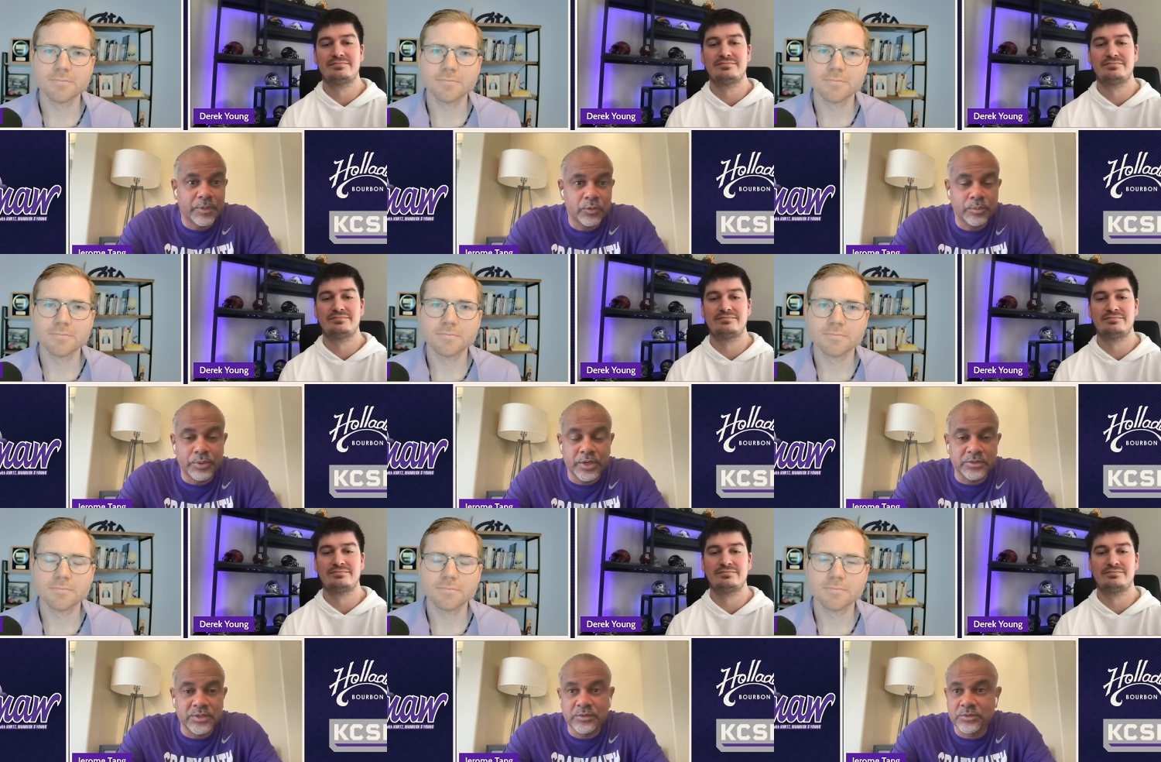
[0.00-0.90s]
Speaker 1: then we'll put
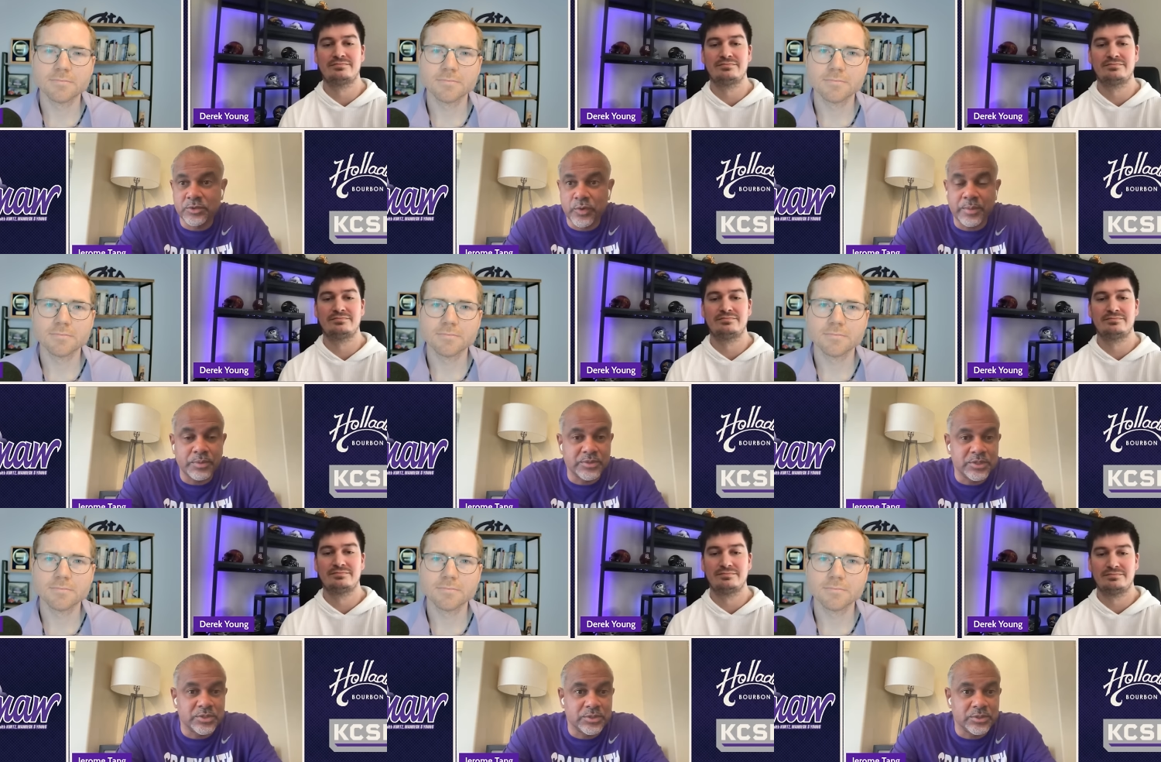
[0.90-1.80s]
ourselves in a great
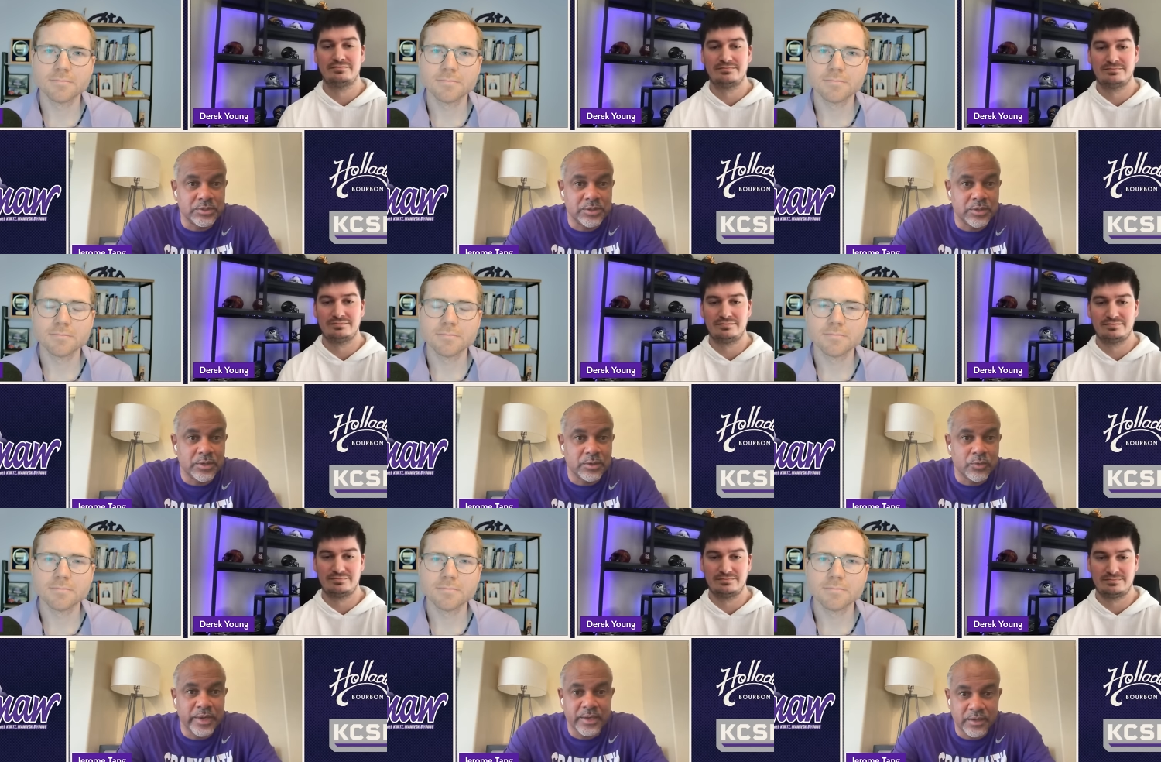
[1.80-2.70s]
position to
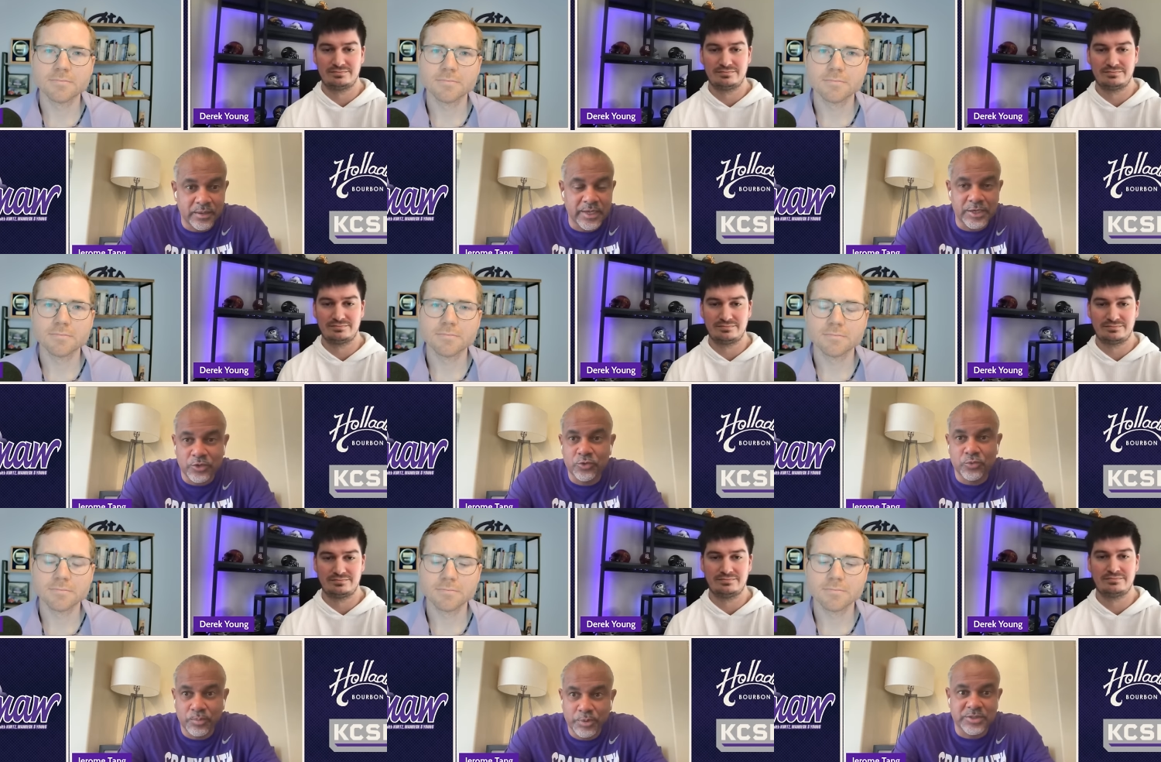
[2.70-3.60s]
when they
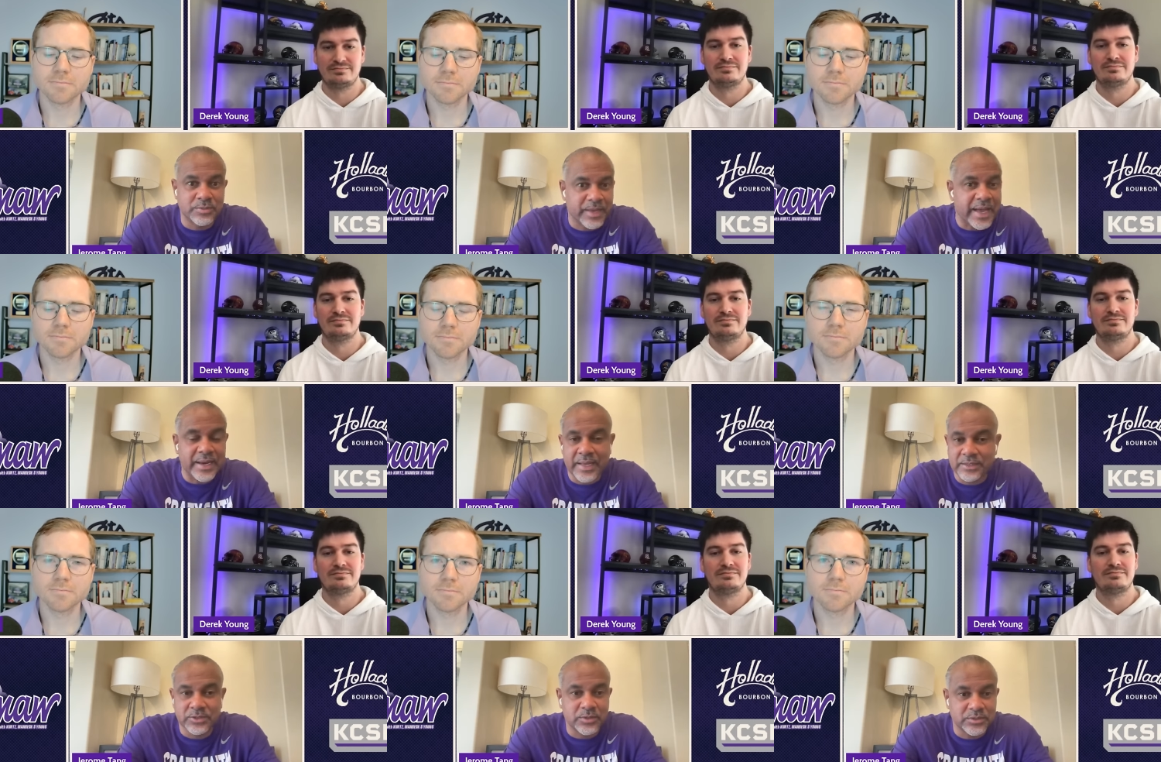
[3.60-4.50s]
do put some
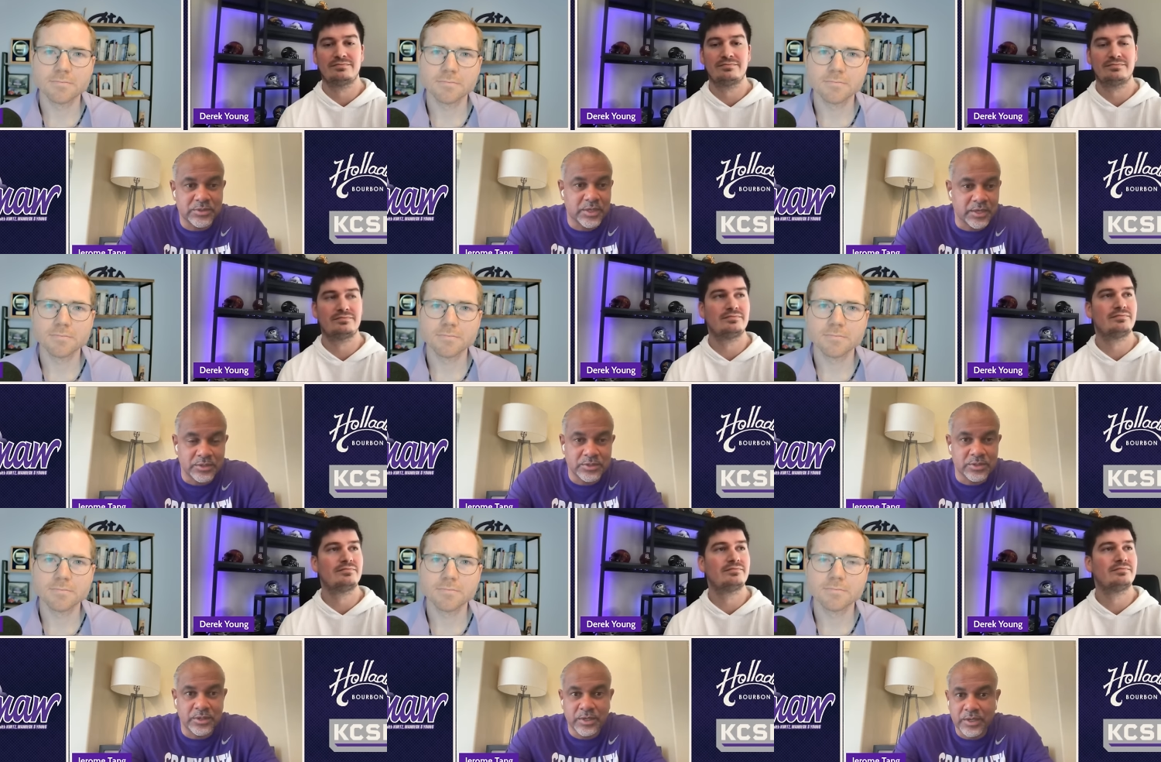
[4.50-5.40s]
guidelines on this thing
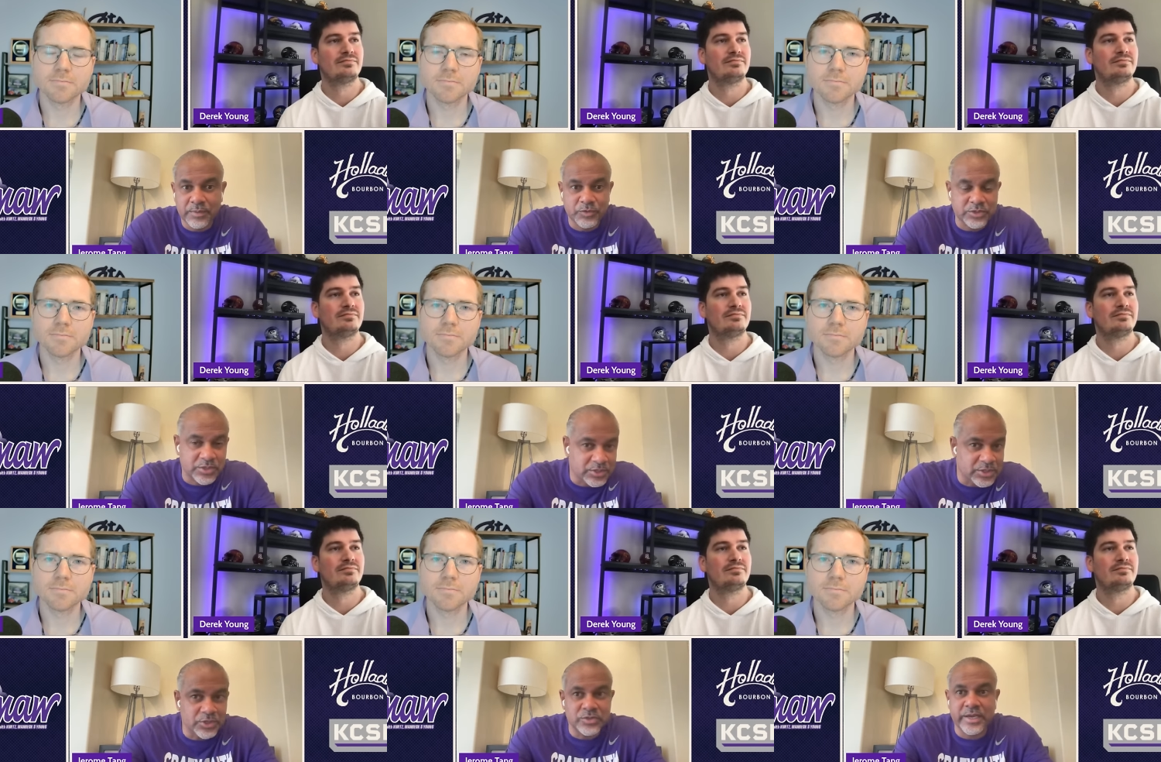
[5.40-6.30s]
to just
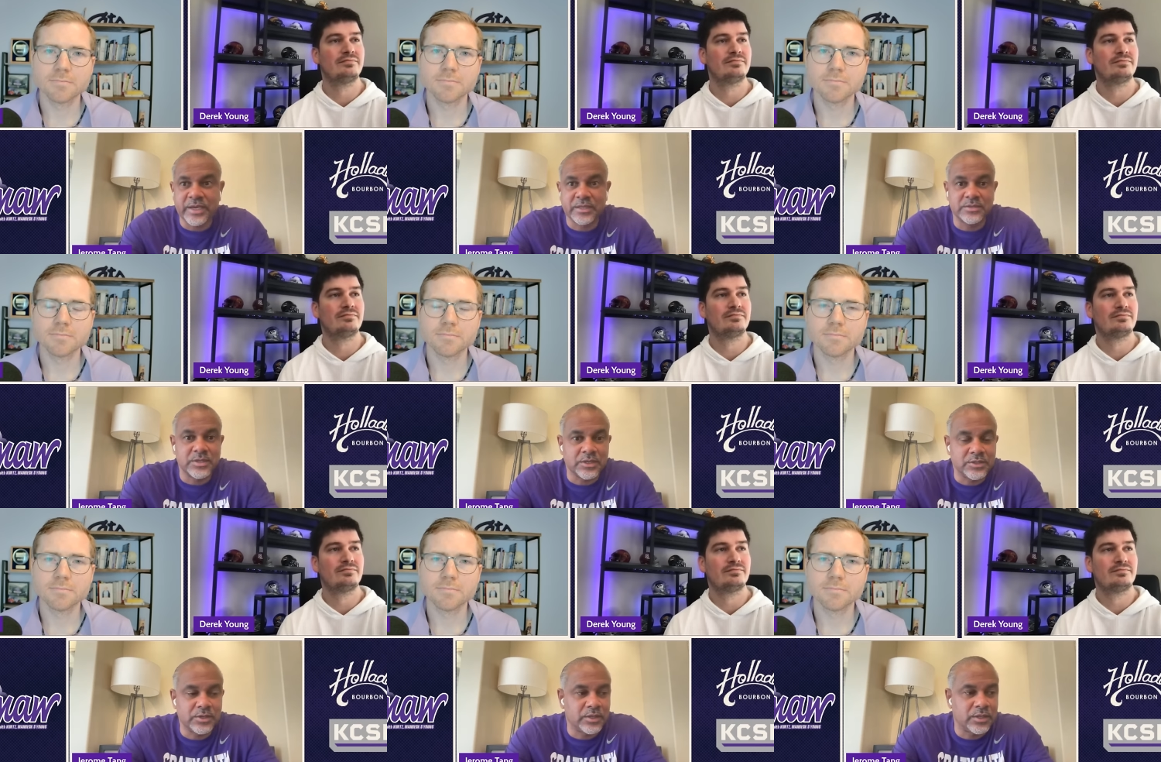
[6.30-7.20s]
continue taking this thing
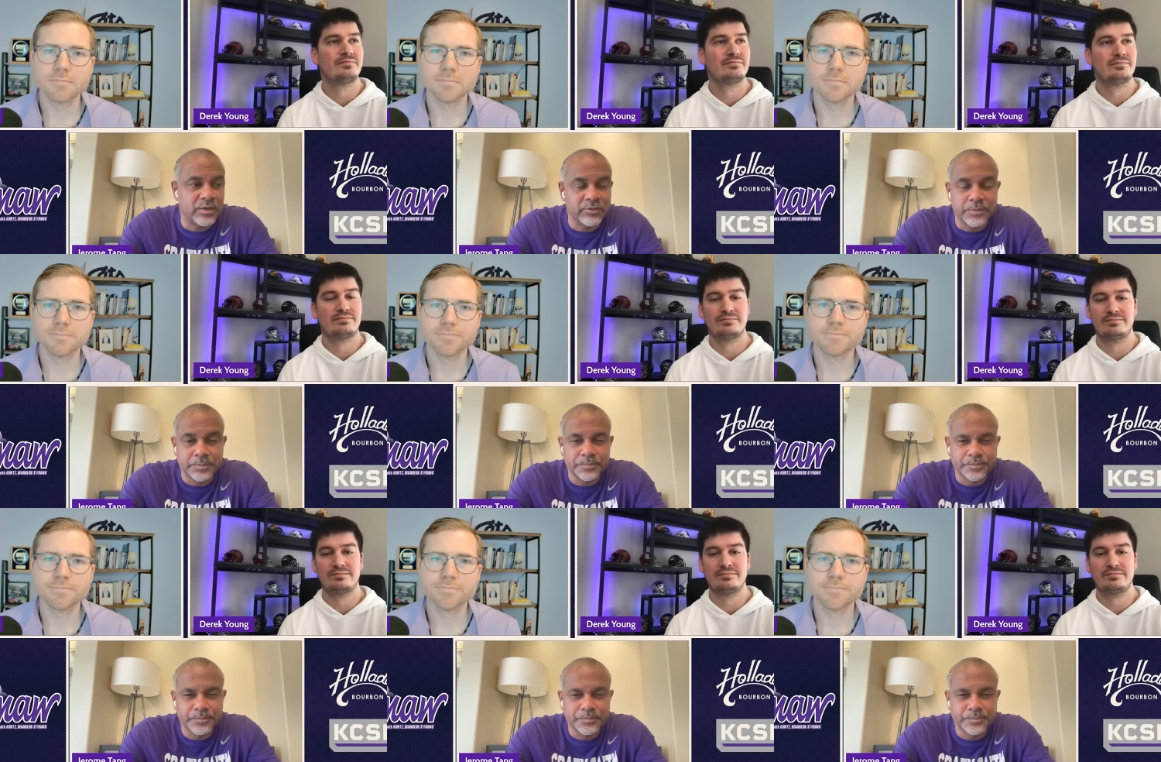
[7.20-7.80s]
to another level.